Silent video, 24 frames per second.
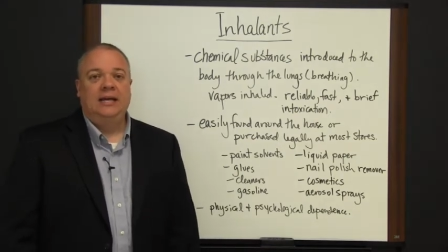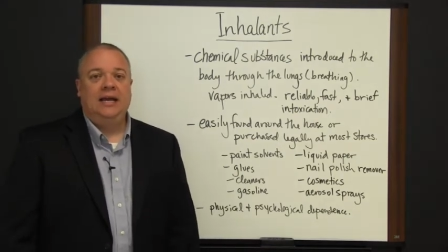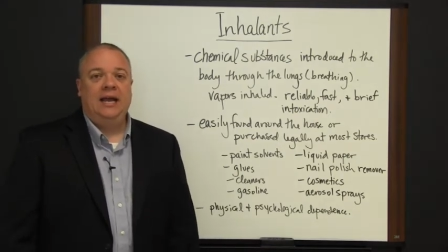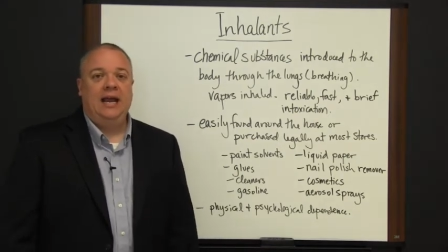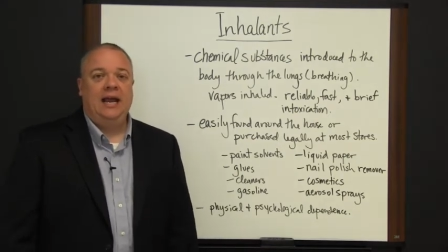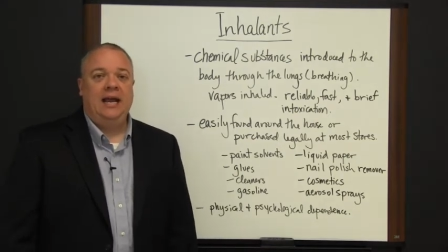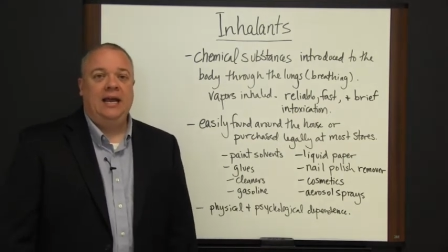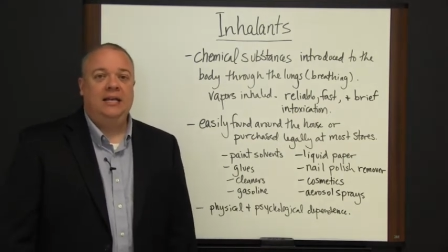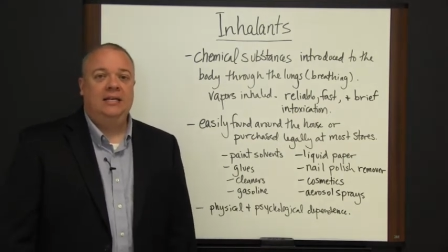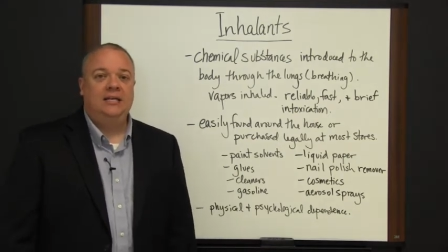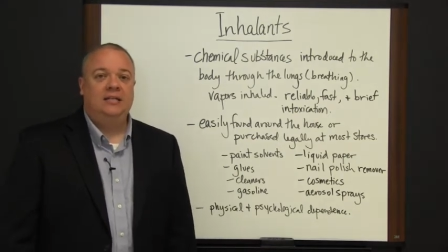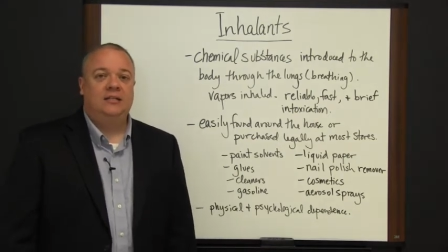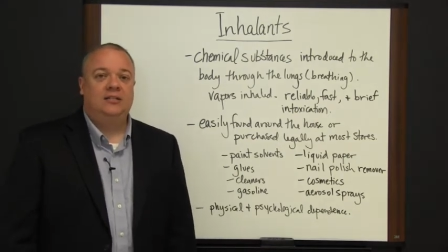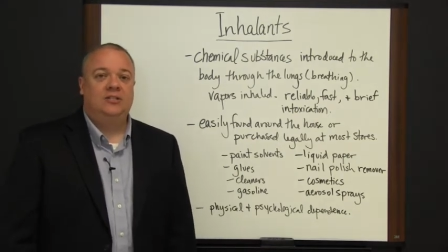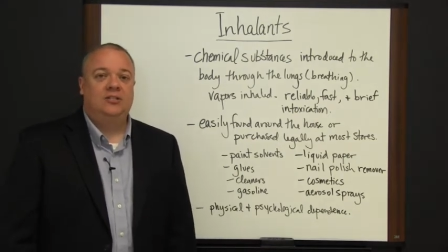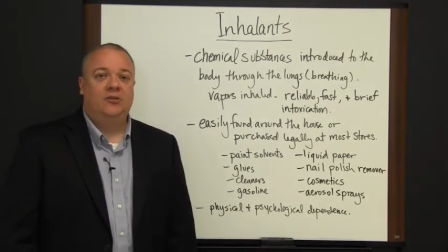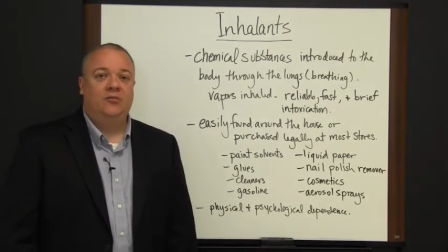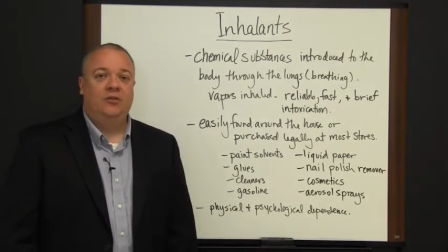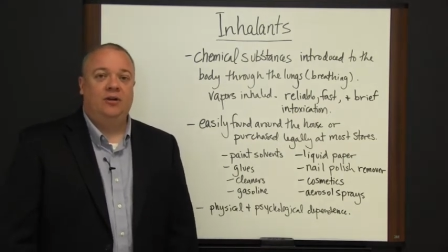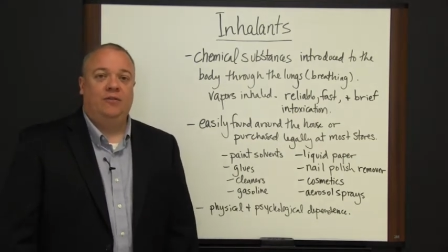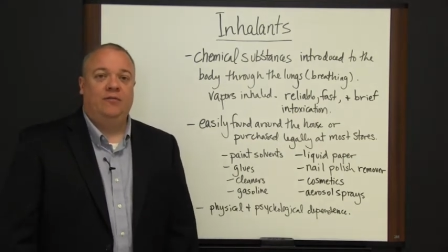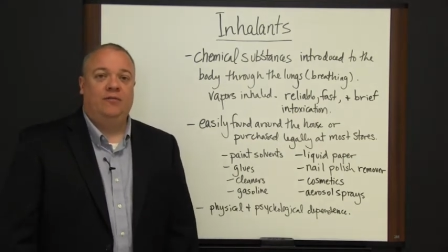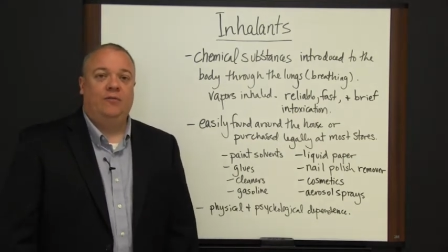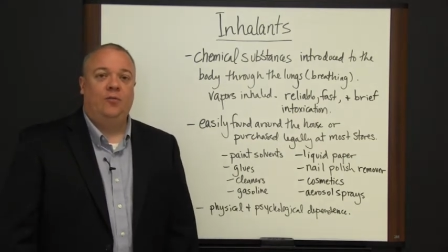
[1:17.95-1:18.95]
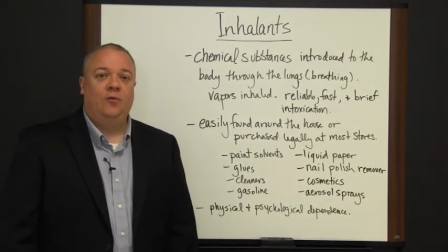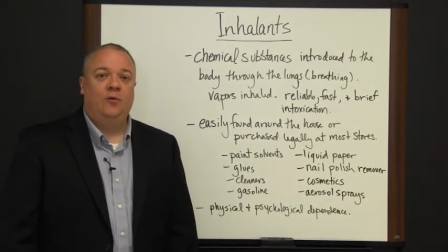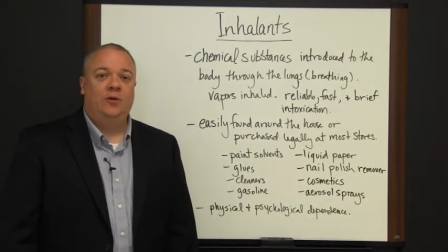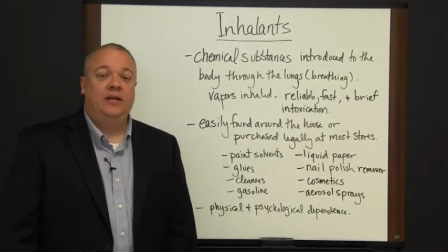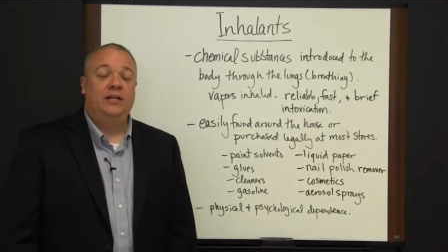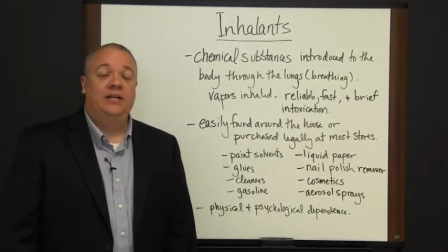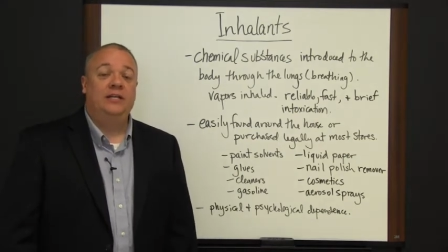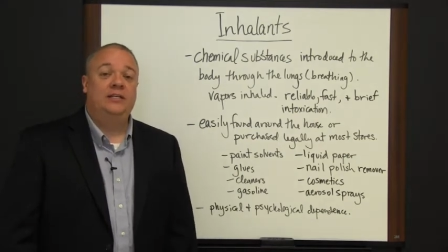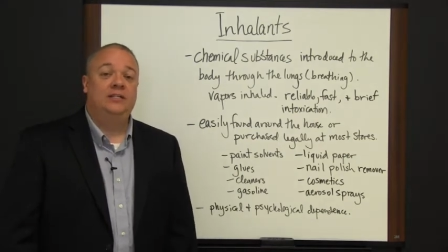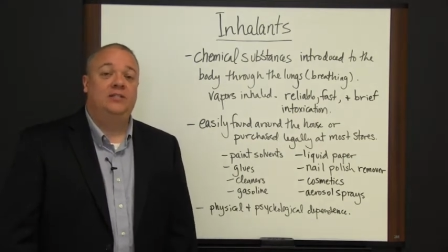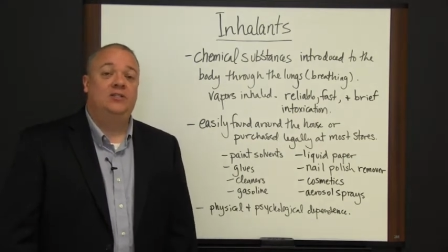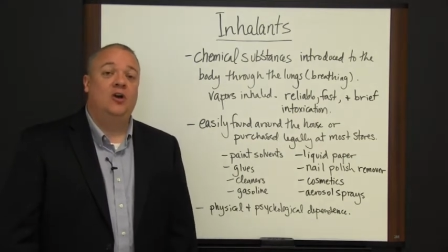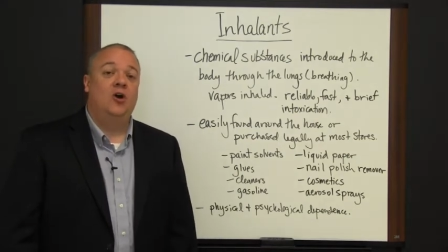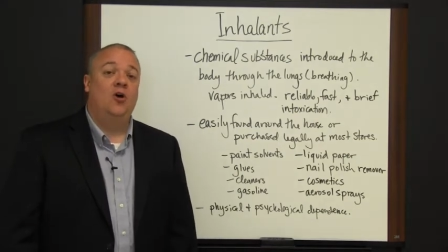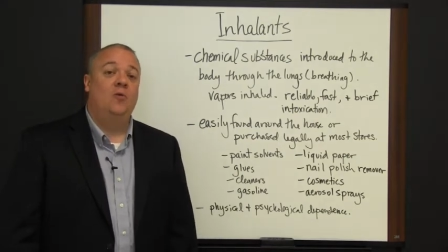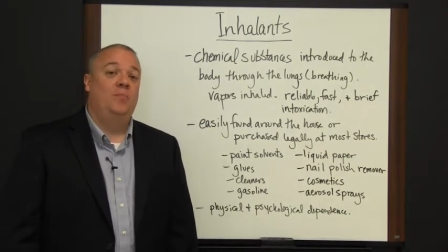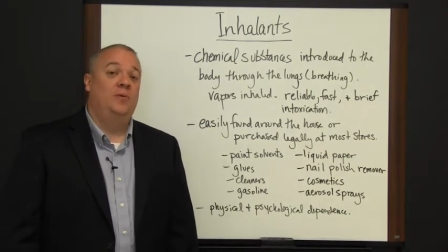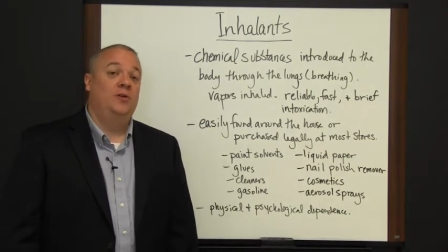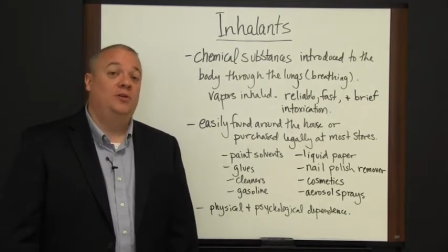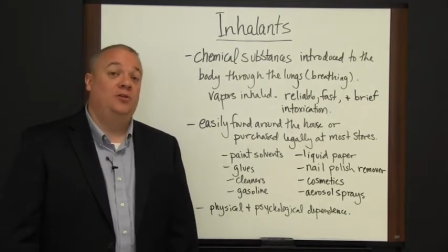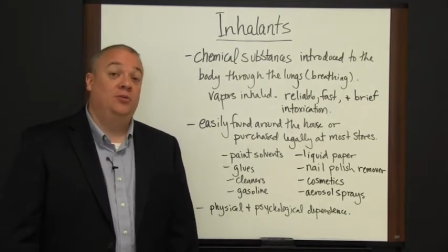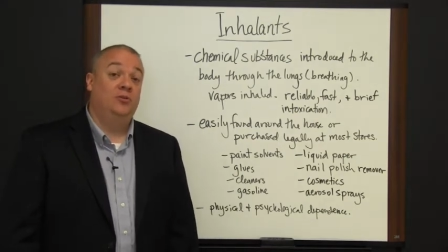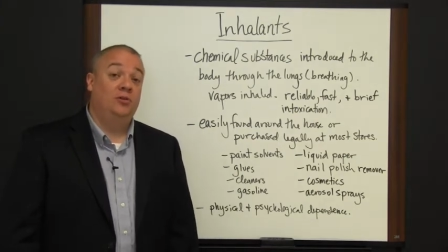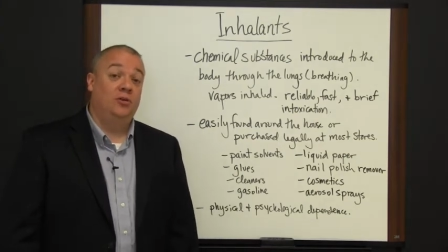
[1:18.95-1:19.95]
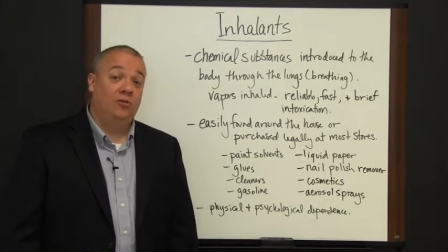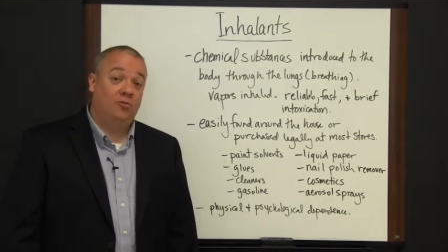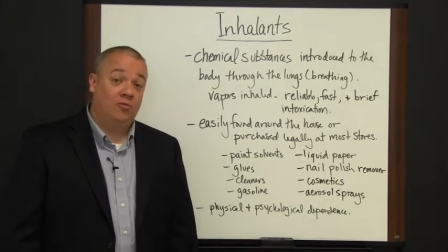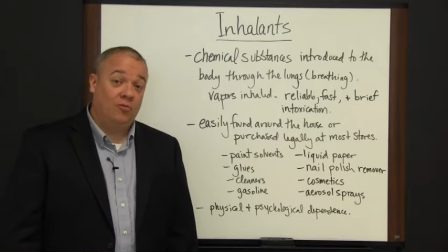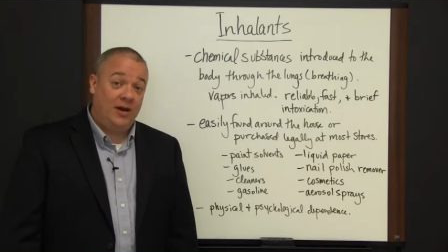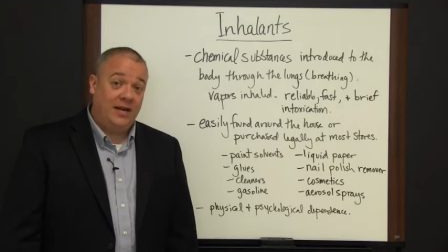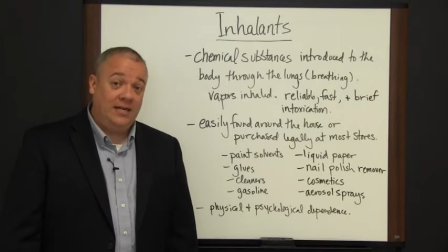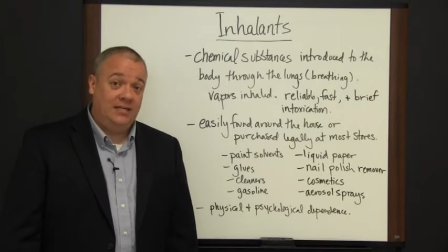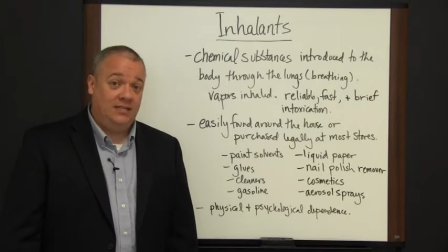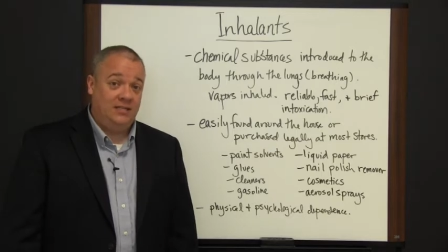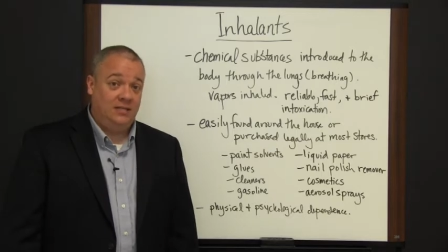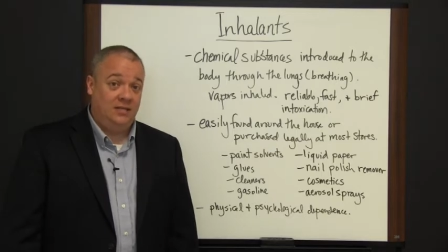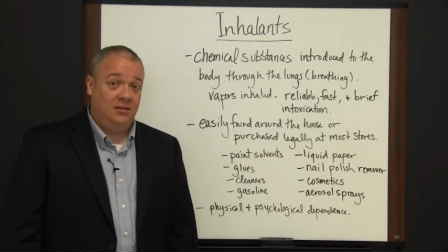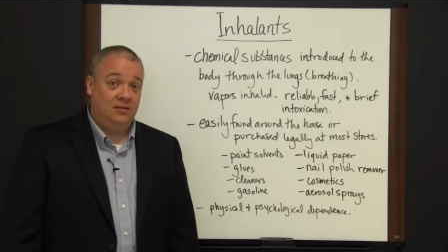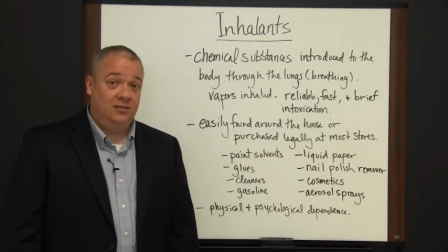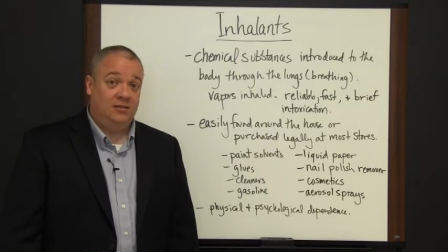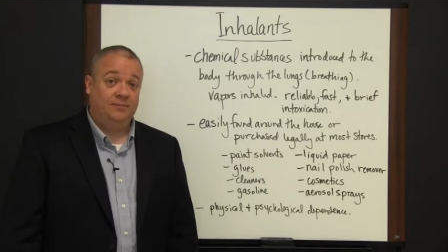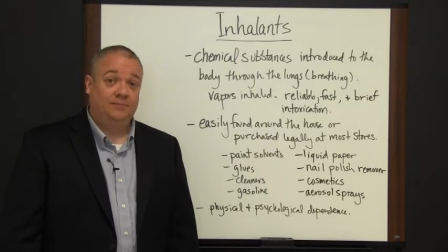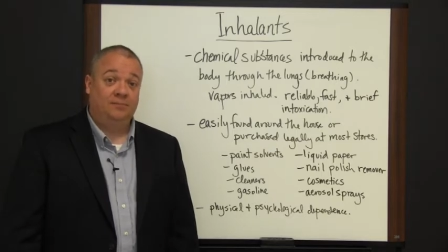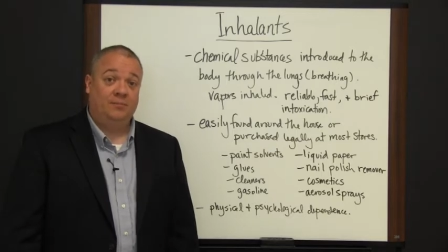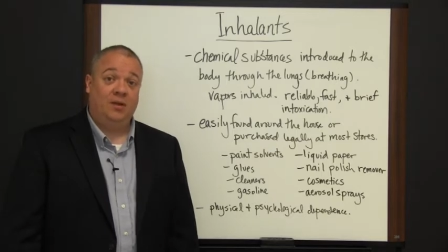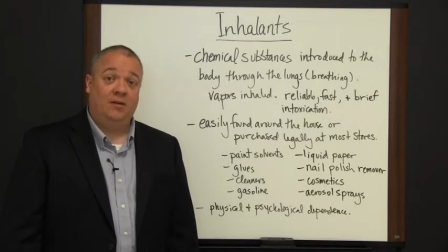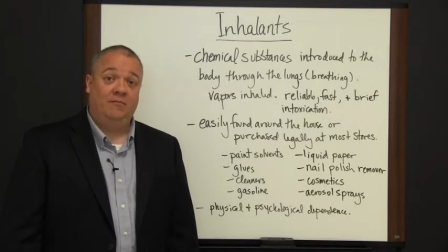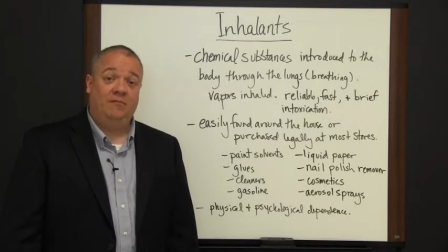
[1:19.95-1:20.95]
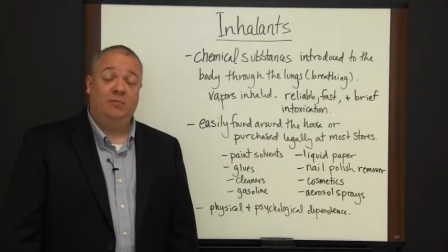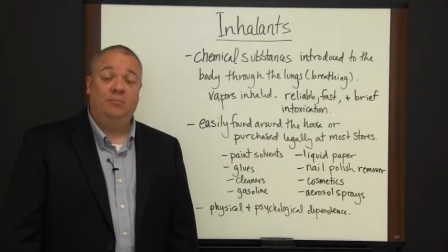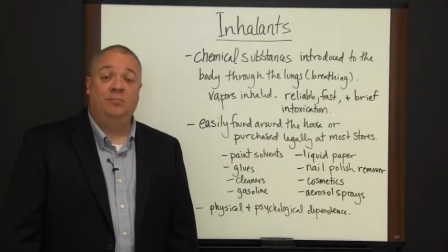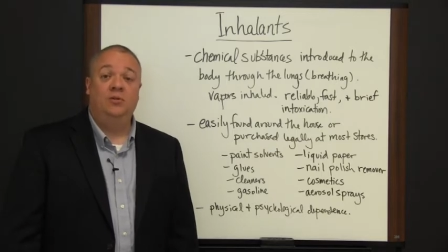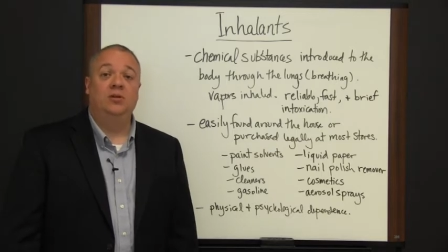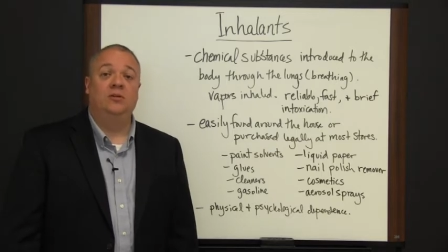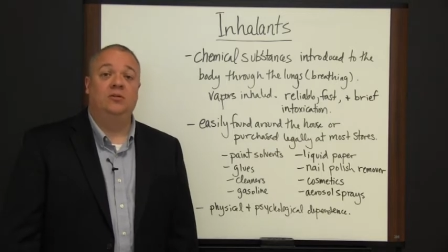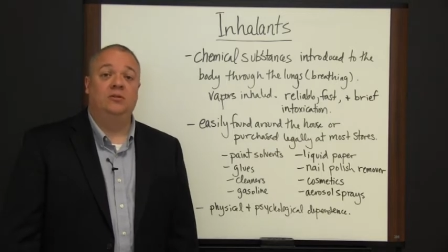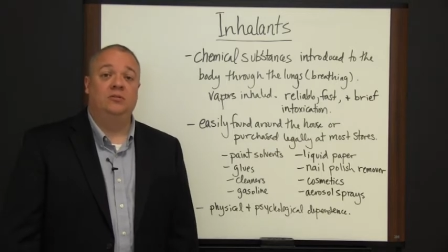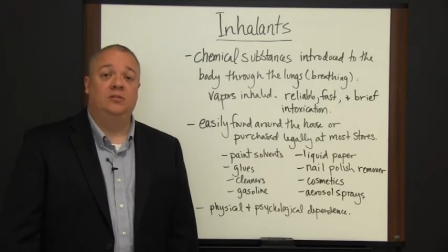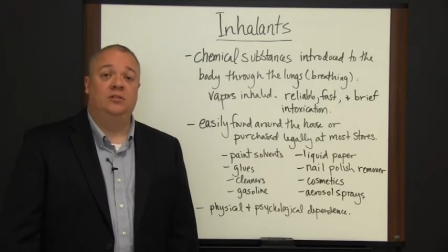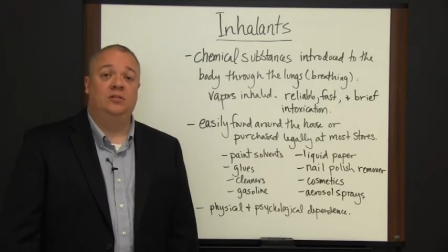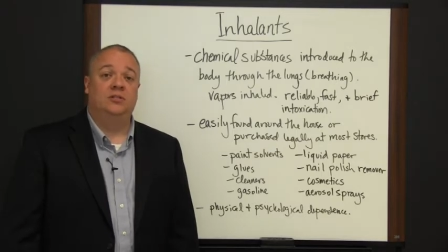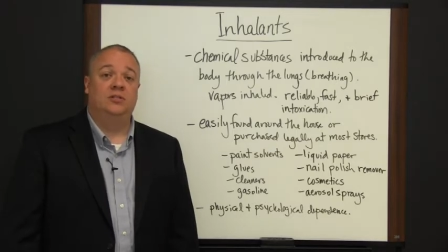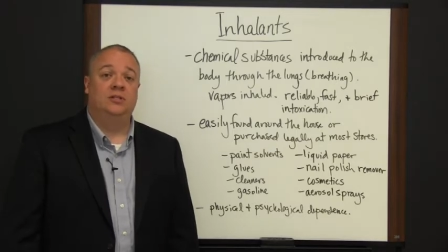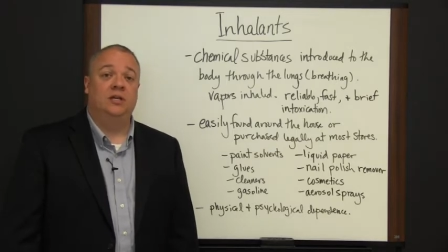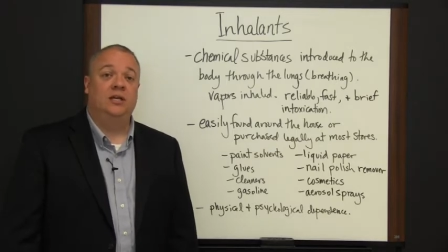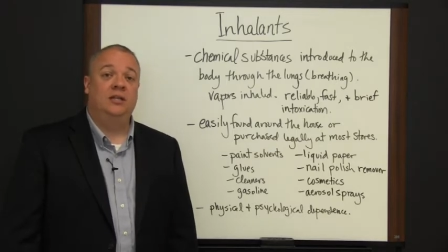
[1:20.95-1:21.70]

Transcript: And so therefore it is open to a great deal of abuse.